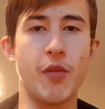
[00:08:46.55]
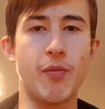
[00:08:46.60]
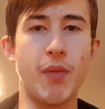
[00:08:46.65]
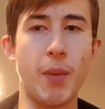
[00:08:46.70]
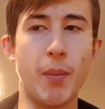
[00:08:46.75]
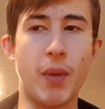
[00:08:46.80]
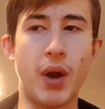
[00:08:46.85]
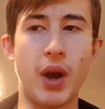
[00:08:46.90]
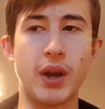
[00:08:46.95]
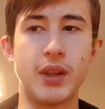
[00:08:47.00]
of my
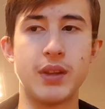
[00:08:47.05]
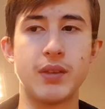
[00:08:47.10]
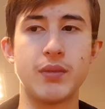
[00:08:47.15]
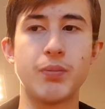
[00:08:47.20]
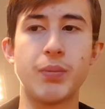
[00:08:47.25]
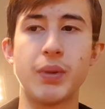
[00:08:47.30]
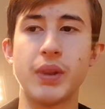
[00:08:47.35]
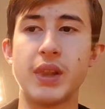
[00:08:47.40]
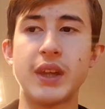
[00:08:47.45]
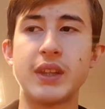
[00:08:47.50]
mind,
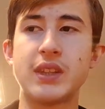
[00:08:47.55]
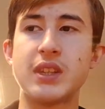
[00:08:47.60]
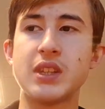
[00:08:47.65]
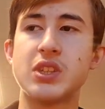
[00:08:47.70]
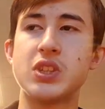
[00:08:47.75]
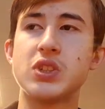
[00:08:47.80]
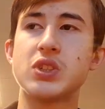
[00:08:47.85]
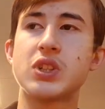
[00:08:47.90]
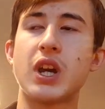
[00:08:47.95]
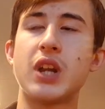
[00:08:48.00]
but like
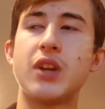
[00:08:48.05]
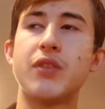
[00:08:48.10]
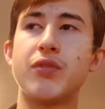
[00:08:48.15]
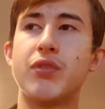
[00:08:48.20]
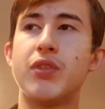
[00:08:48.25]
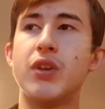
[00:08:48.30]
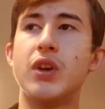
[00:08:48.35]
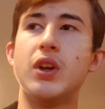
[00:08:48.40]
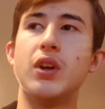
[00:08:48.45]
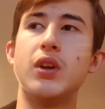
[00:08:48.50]
this is kind of